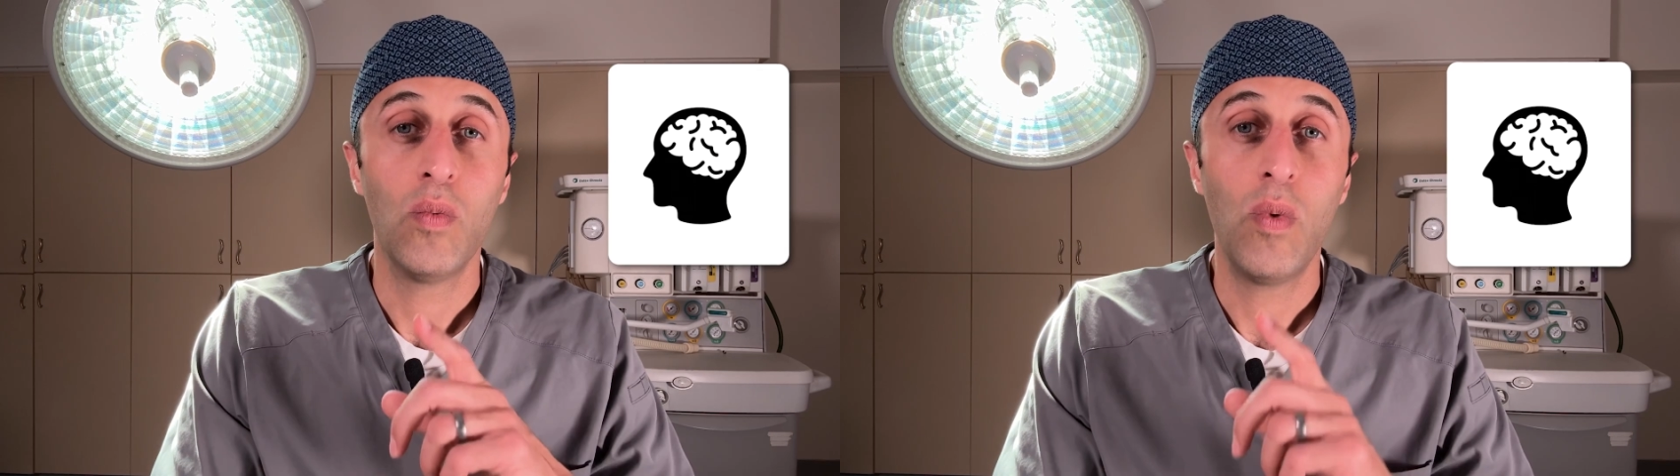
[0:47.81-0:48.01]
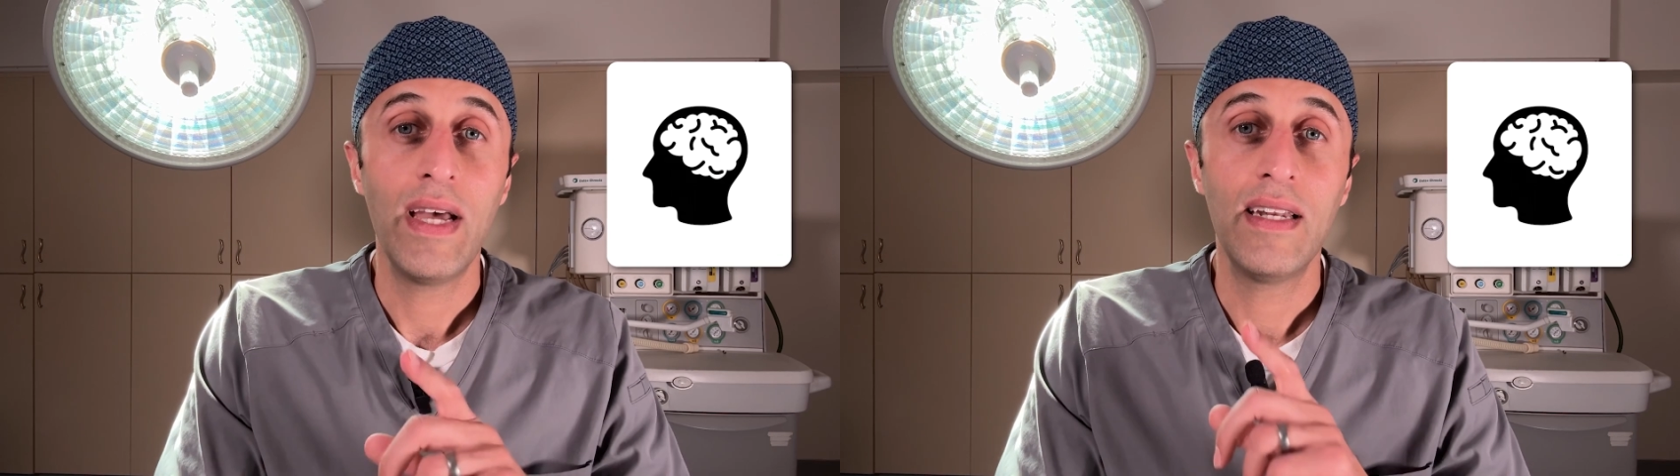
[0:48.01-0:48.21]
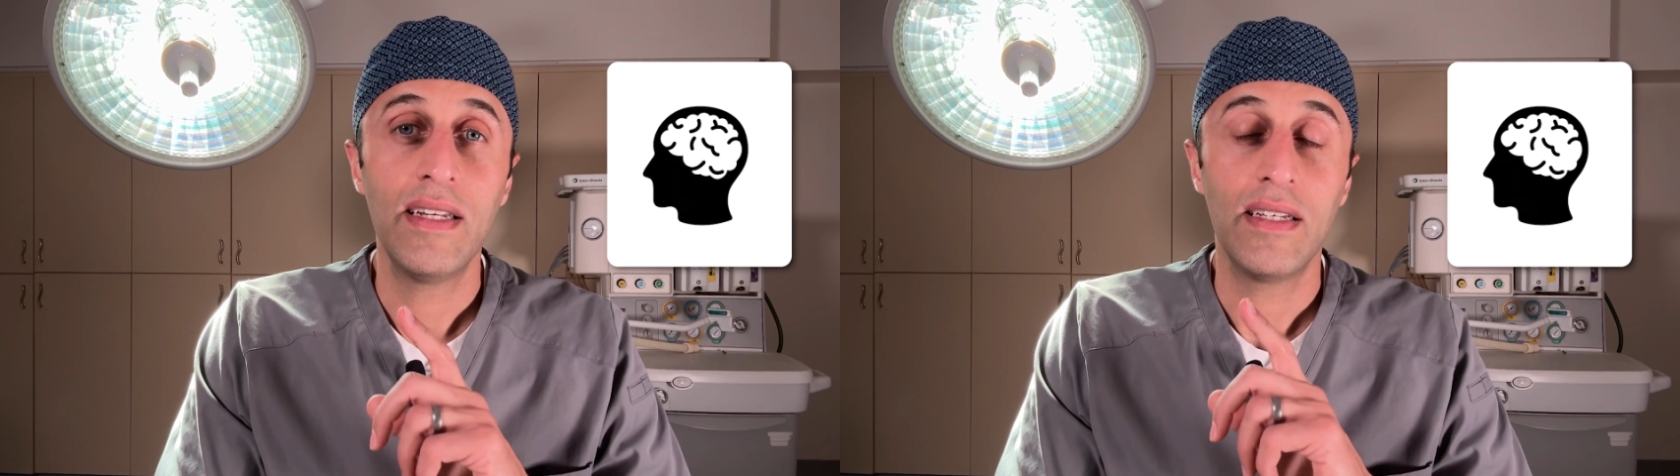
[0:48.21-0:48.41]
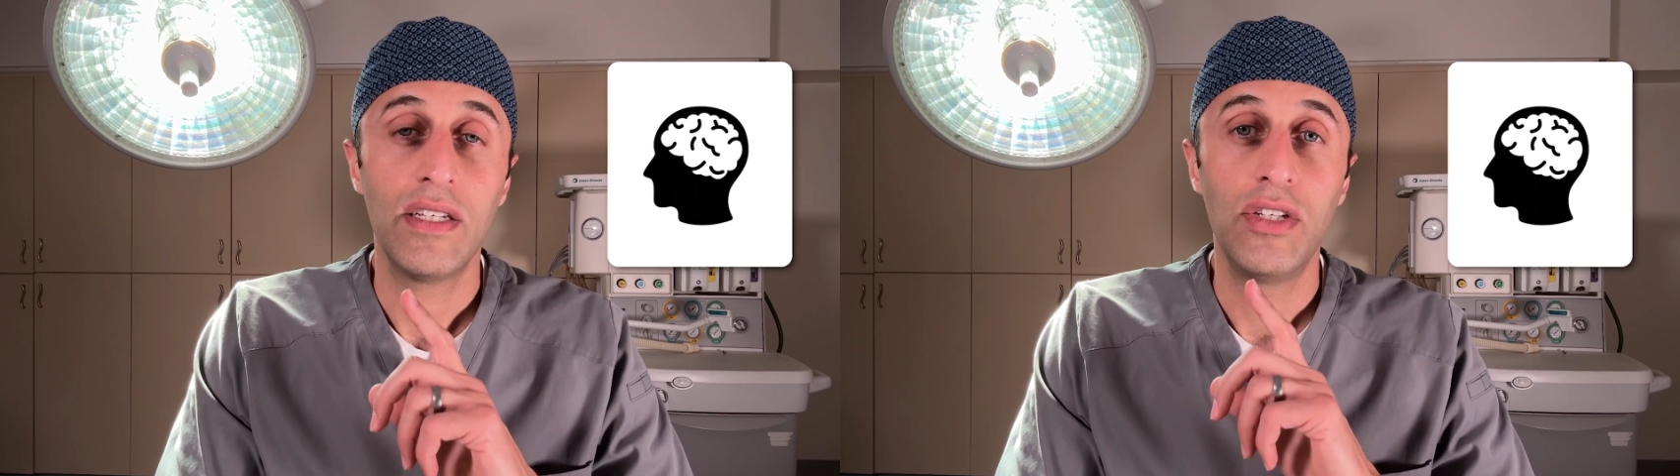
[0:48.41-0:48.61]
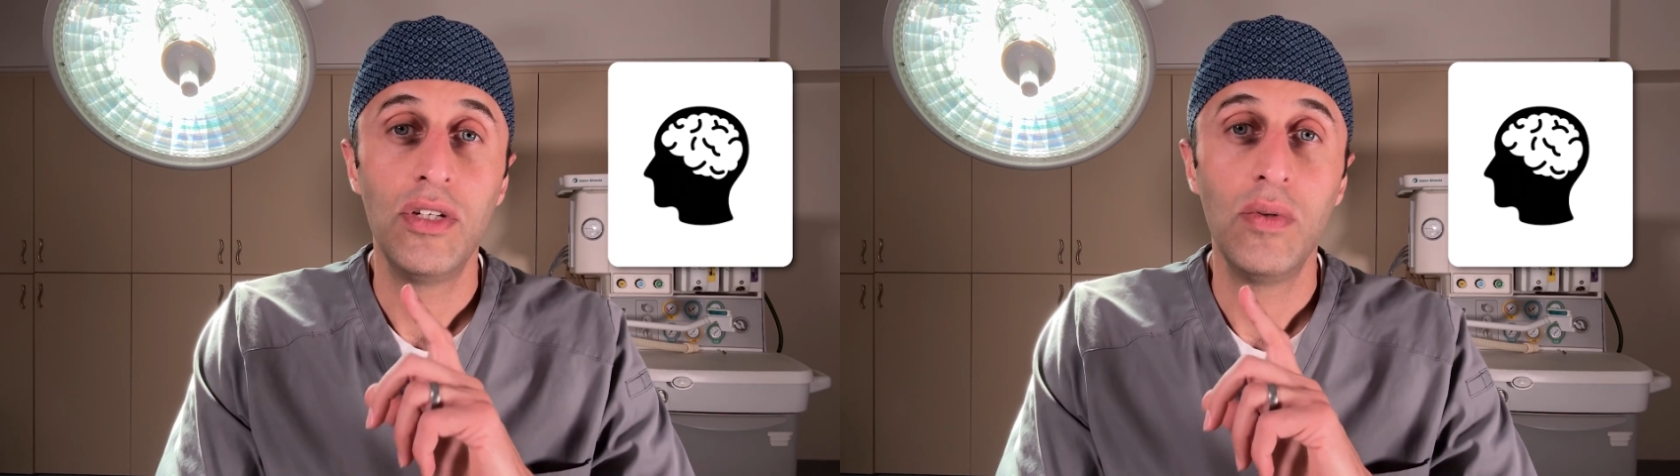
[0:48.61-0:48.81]
when
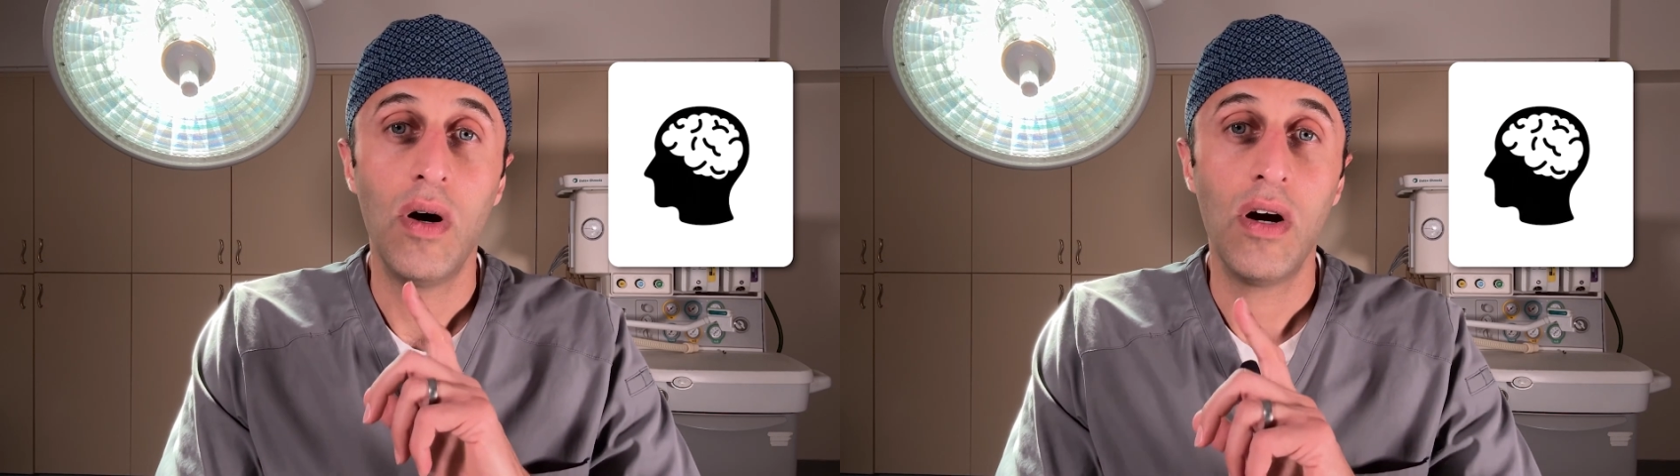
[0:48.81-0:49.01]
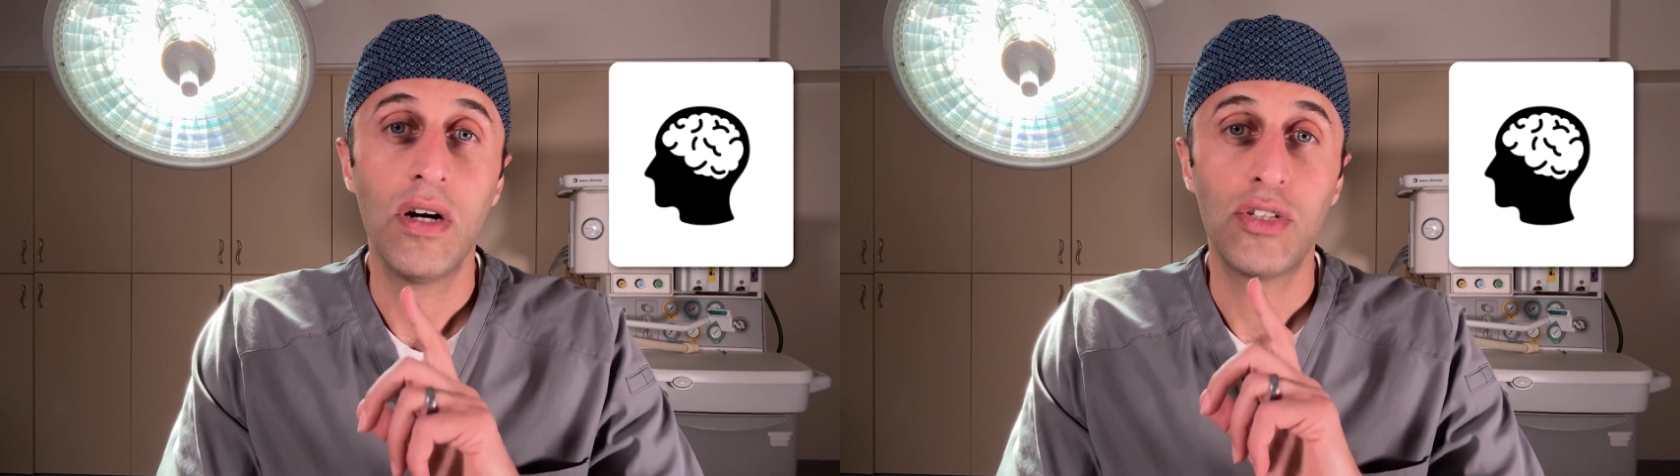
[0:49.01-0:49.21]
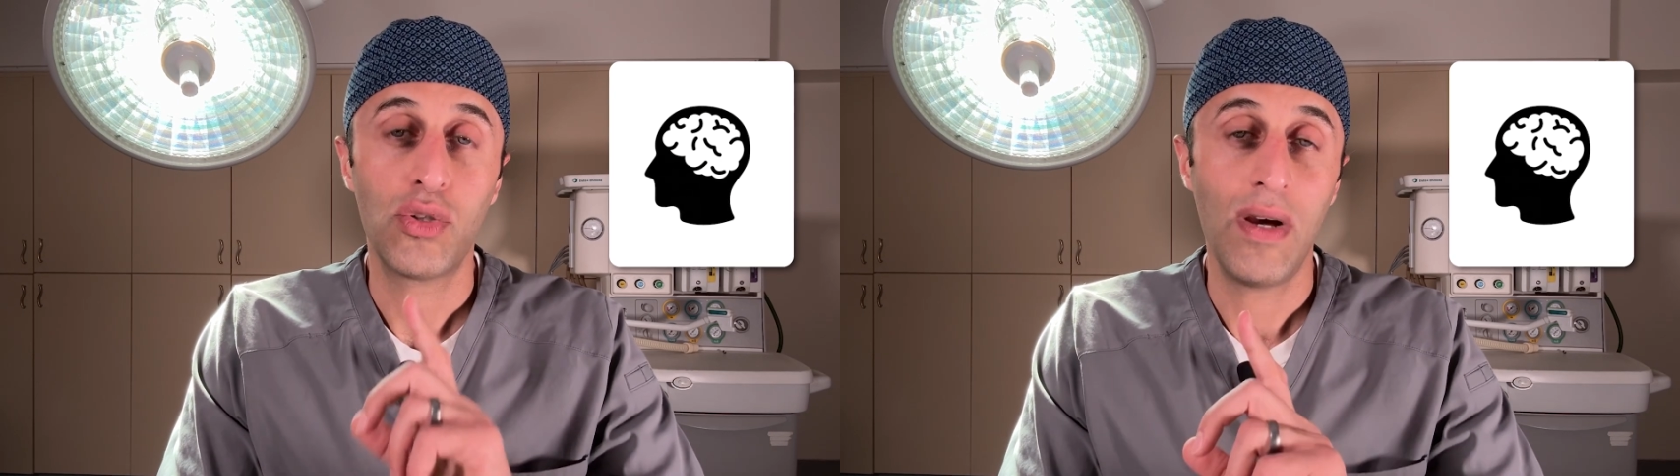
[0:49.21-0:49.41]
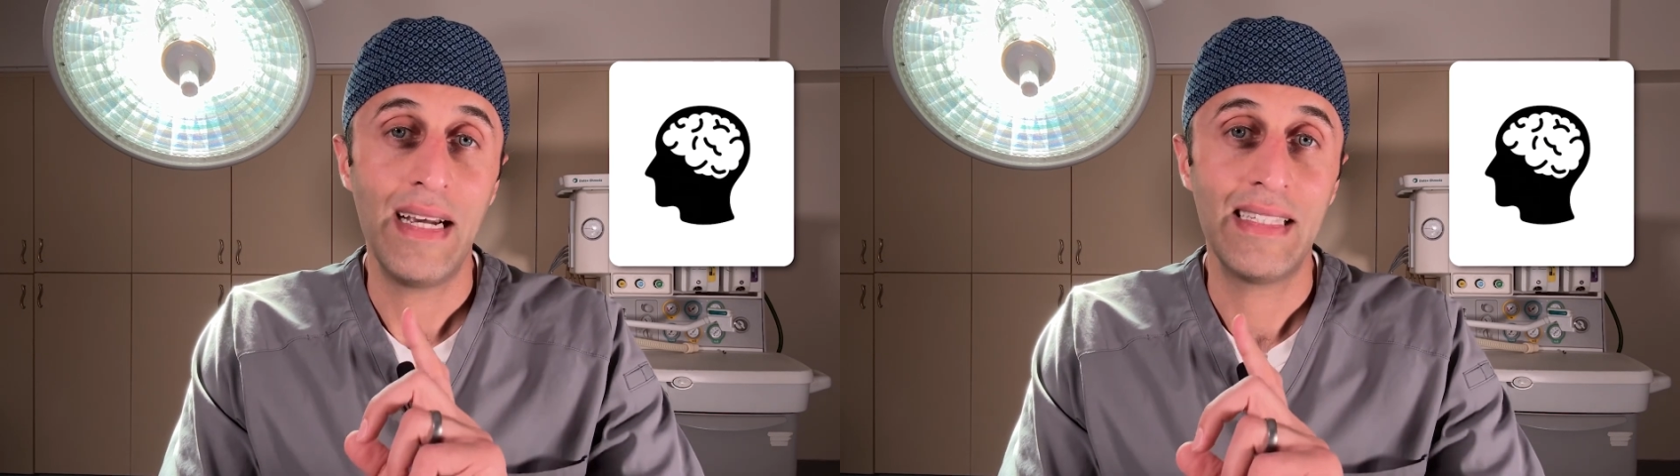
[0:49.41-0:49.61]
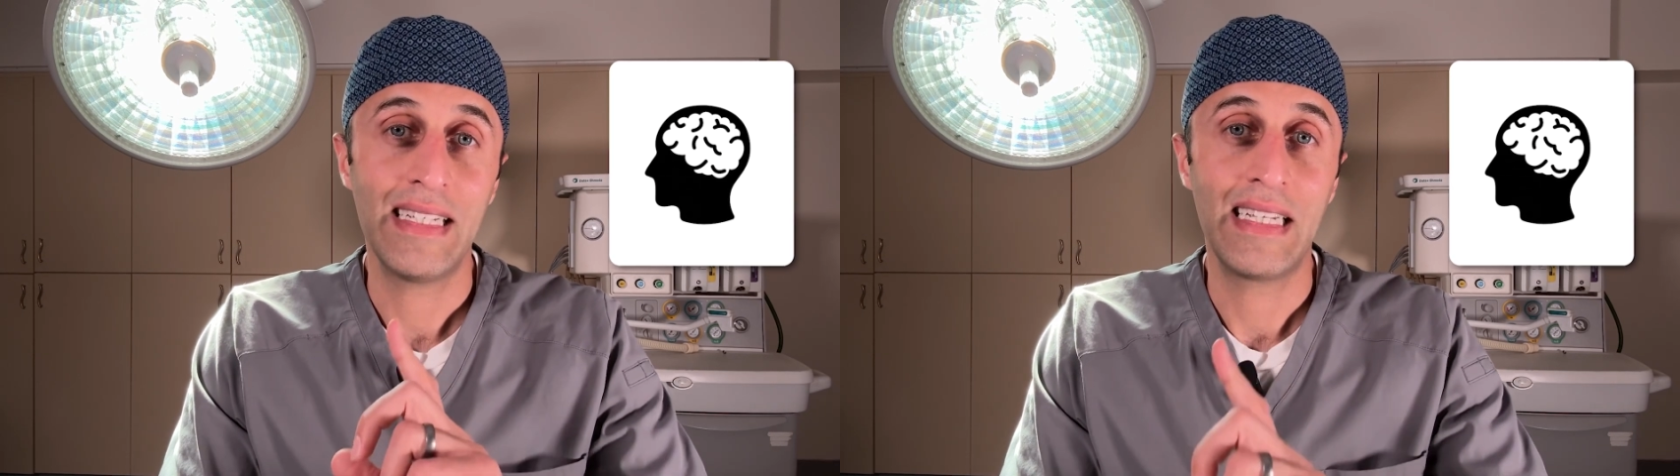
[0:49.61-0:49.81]
you are
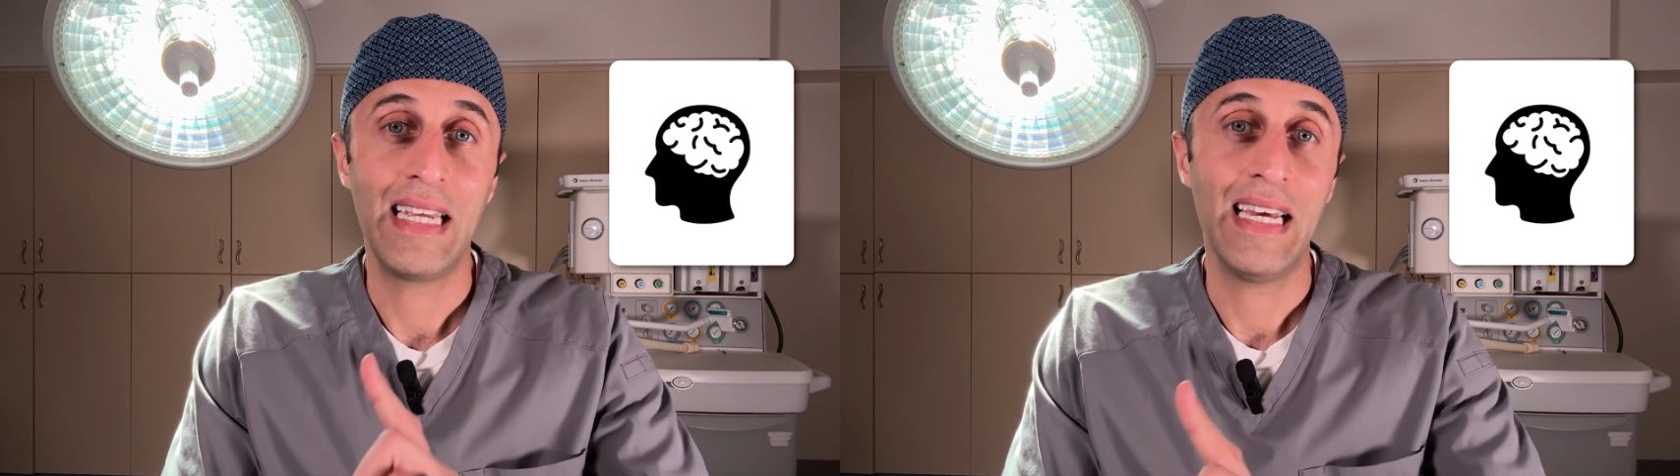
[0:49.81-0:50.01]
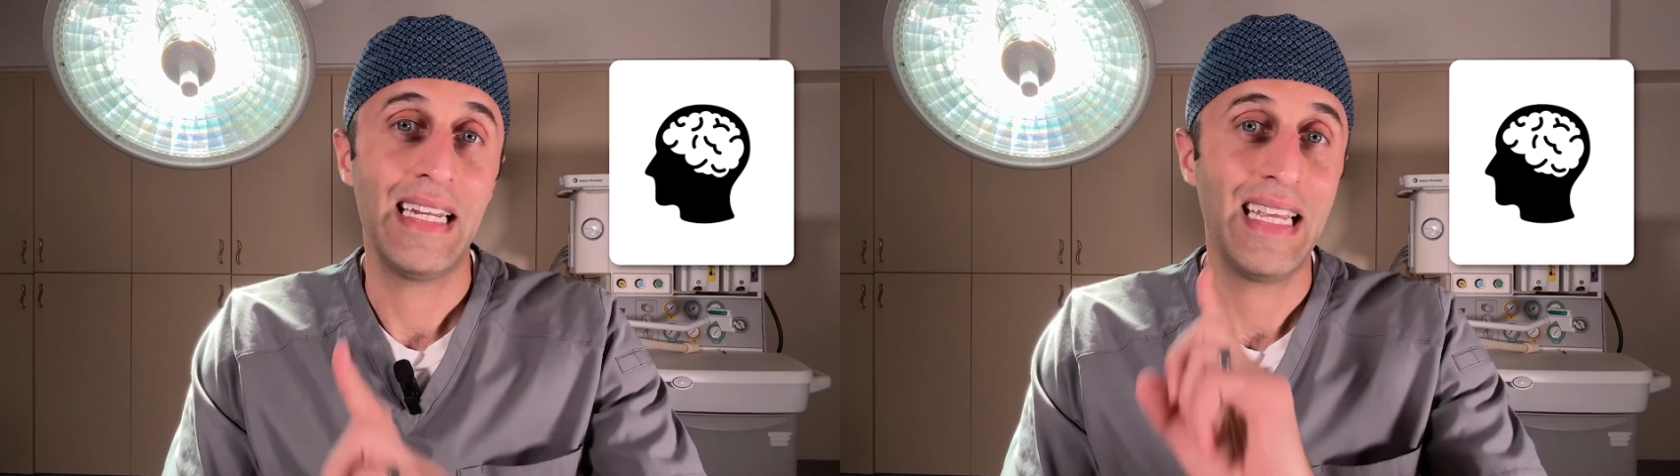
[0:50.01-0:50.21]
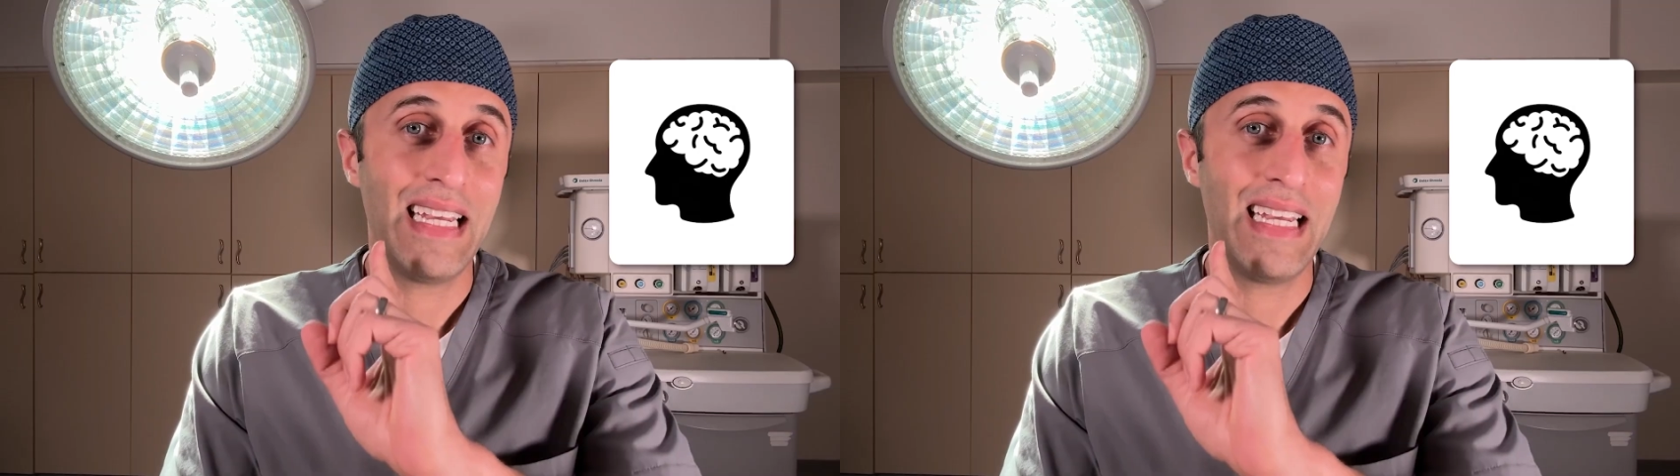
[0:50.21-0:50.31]
trying to get